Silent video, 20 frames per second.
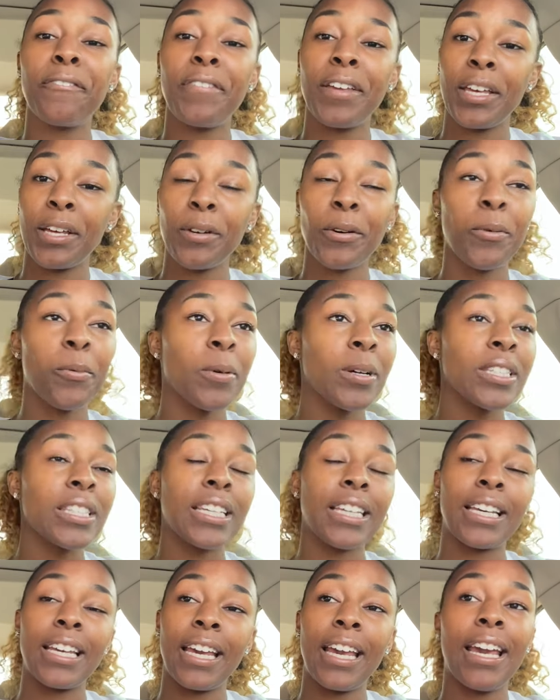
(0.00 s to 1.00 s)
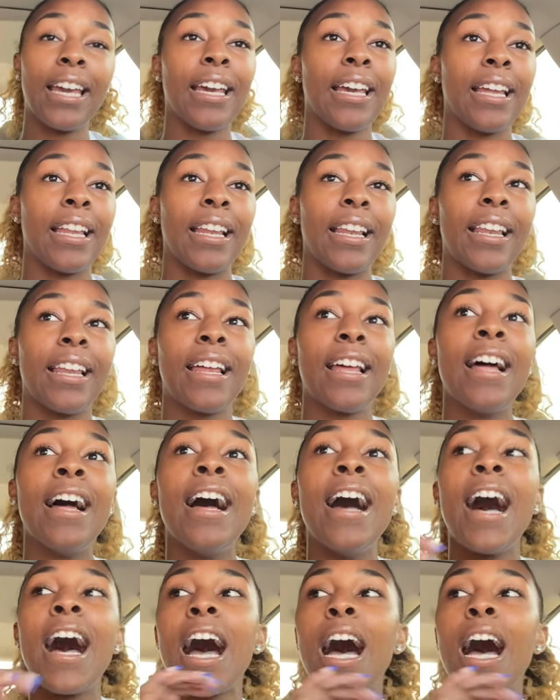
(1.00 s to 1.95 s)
field once again.